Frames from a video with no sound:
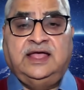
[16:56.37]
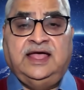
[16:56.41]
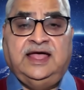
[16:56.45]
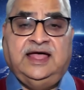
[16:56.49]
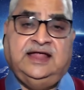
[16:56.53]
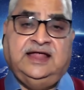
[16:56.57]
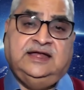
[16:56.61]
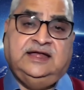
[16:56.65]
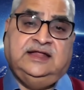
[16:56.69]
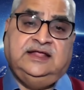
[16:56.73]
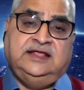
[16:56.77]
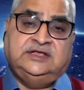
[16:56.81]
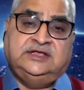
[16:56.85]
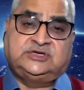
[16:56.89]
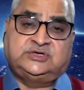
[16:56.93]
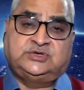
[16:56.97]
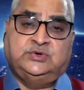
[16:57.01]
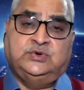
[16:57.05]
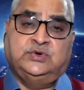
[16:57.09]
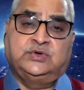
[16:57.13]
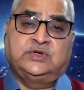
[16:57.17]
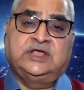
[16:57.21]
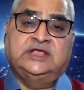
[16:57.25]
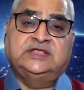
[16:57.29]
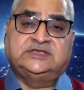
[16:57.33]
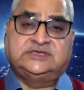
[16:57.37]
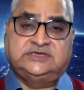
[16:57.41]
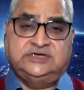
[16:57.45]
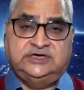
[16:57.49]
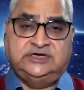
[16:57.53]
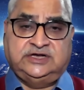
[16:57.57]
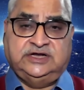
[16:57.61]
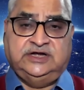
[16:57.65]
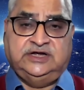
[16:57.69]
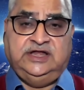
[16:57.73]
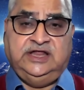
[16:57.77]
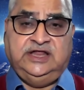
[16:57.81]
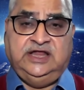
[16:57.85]
and ISRO can
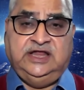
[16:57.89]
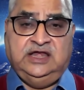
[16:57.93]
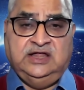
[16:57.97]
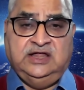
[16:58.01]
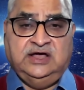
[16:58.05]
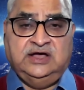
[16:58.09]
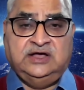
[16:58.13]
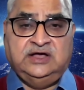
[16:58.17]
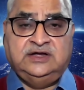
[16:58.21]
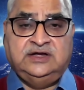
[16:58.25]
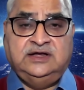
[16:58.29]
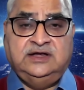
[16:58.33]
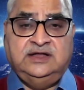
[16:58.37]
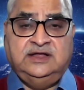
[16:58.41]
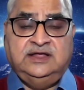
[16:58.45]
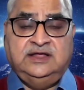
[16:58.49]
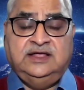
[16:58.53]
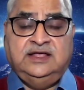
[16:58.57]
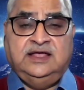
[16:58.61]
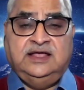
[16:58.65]
certainly learn